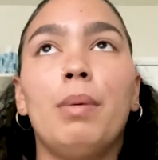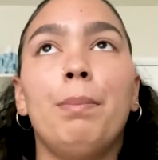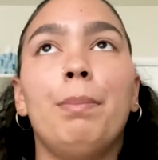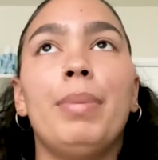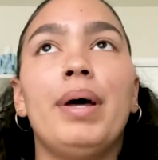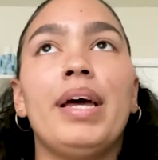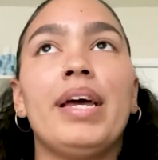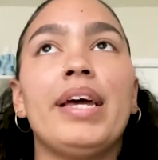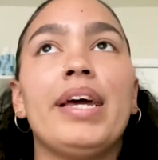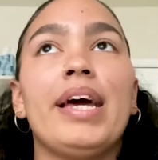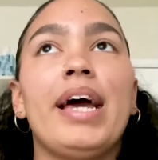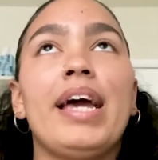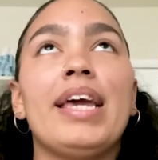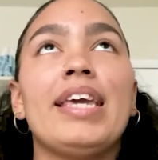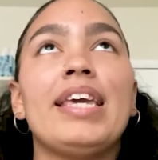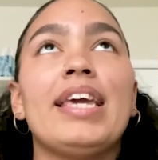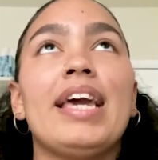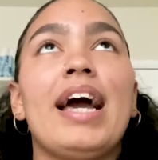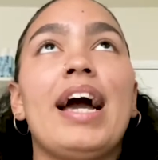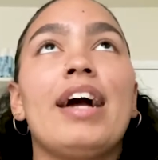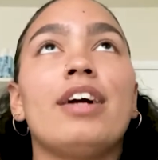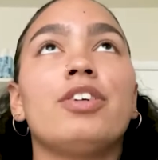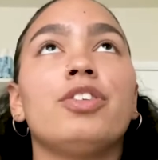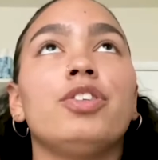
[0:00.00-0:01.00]
but
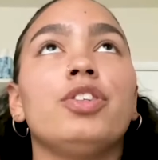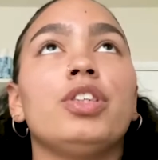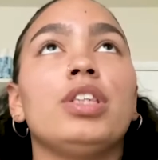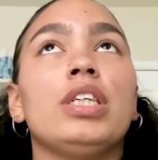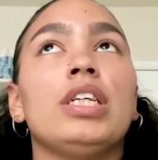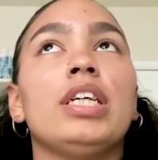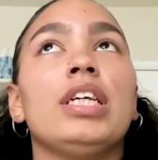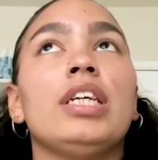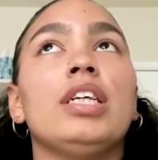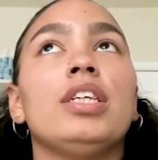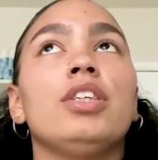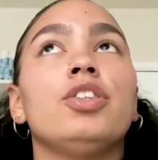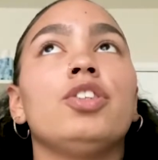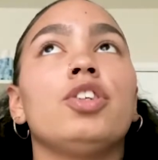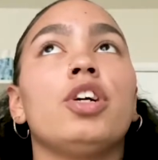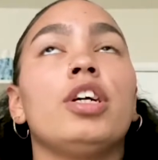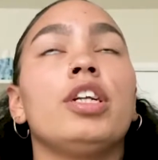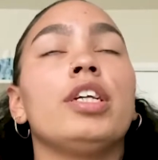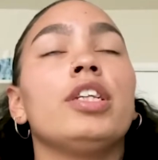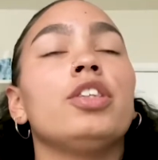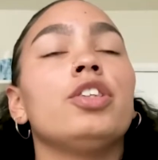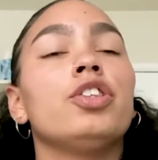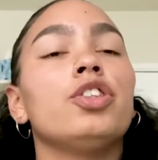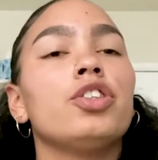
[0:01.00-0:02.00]
he actually
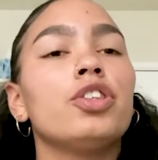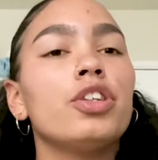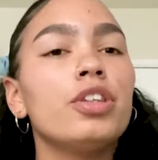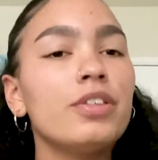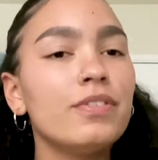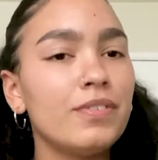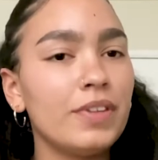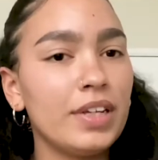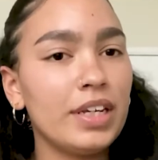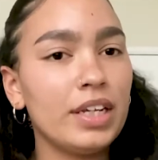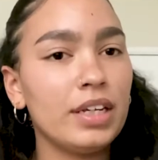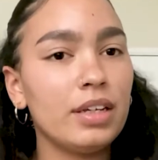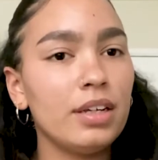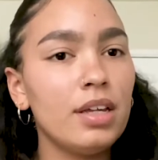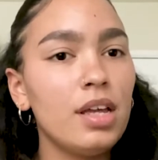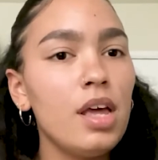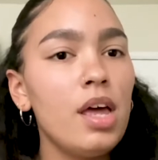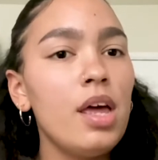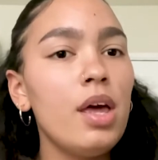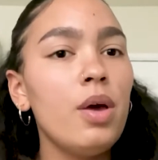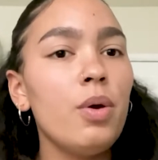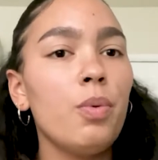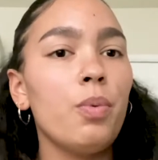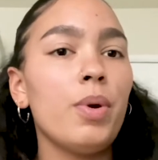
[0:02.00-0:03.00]
started serving
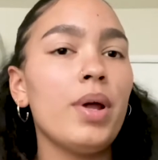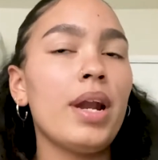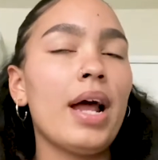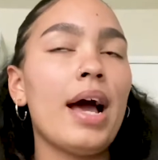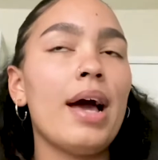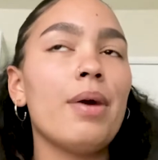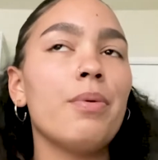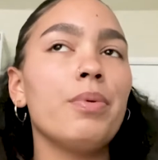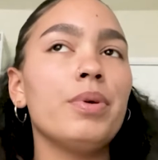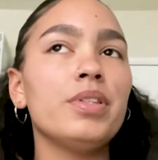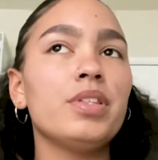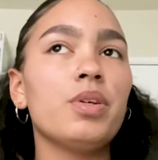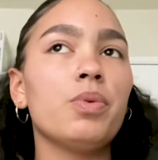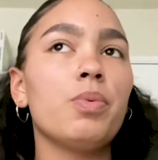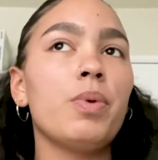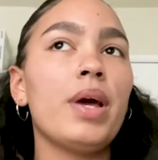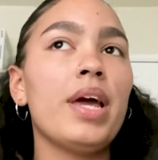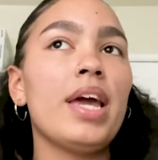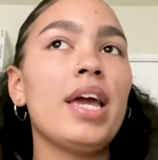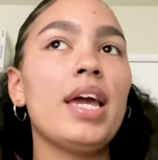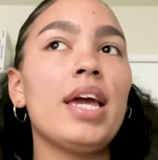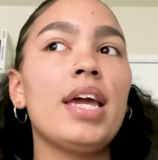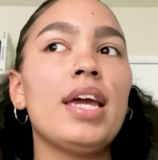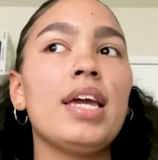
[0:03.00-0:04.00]
when I was
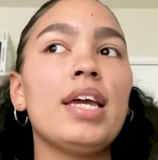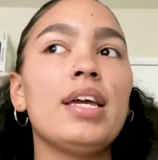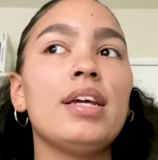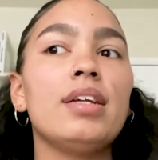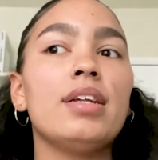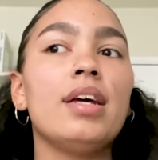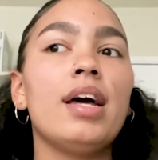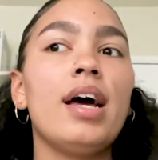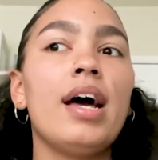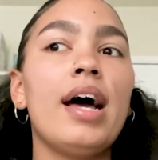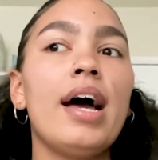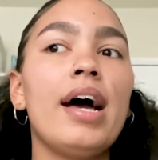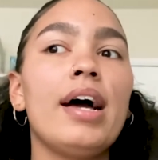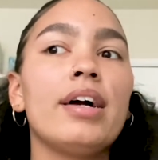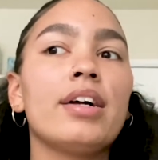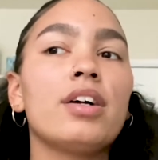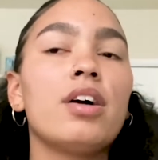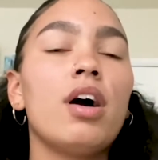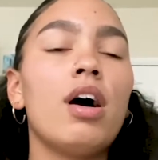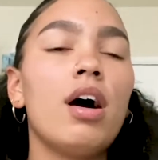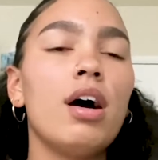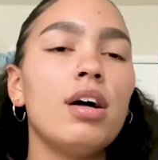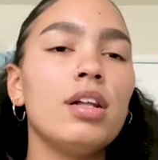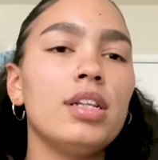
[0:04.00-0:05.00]
away at
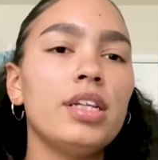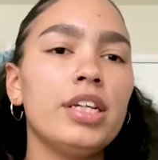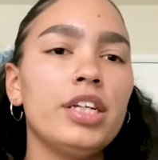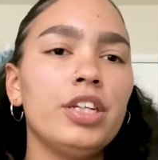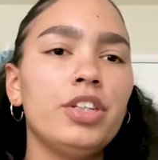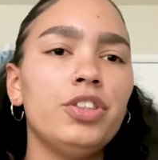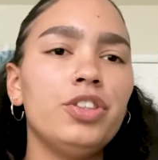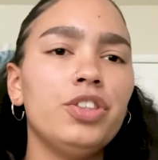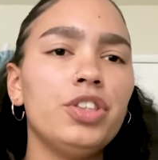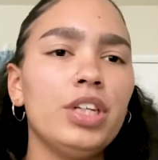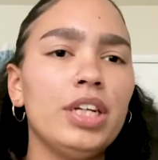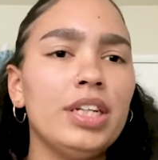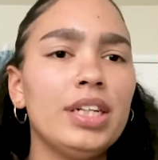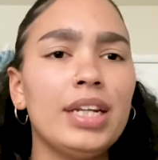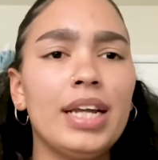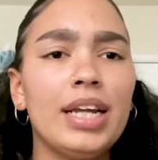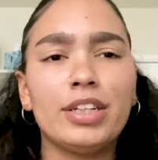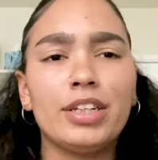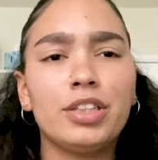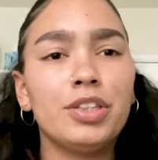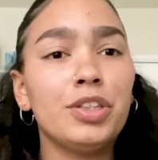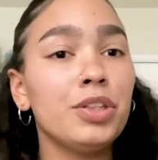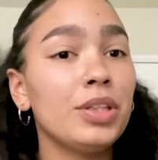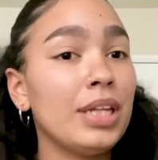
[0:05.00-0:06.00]
college in
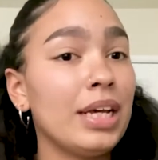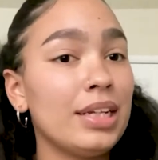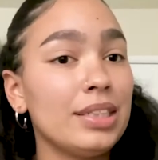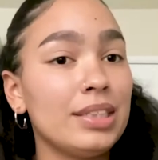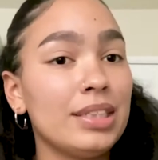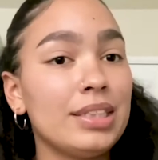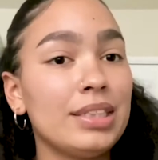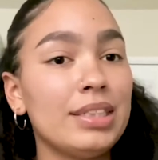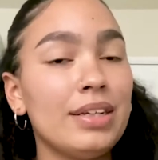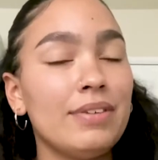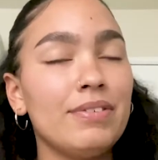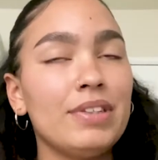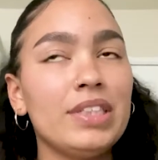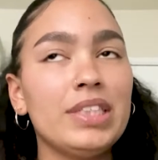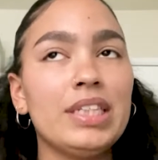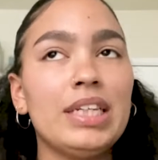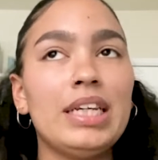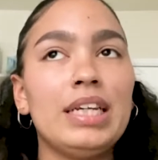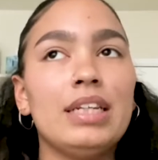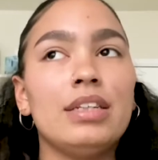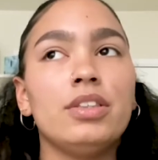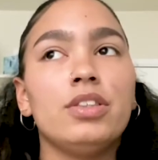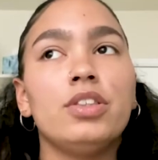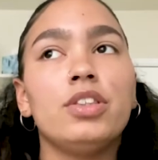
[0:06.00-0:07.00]

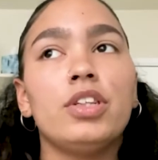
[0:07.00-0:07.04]
2017.